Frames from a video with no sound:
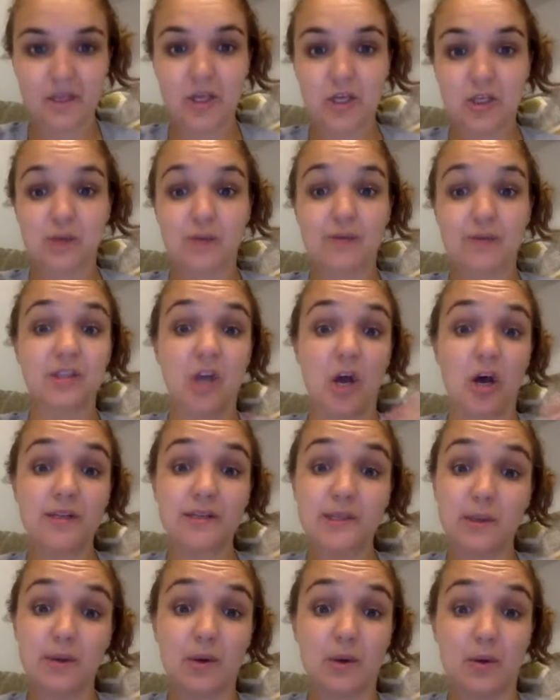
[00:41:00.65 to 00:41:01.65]
So it's
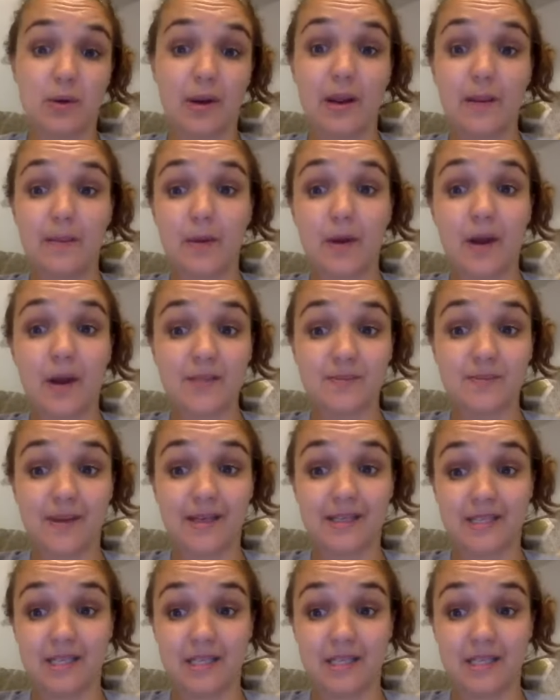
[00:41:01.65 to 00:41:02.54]
also a great prospecting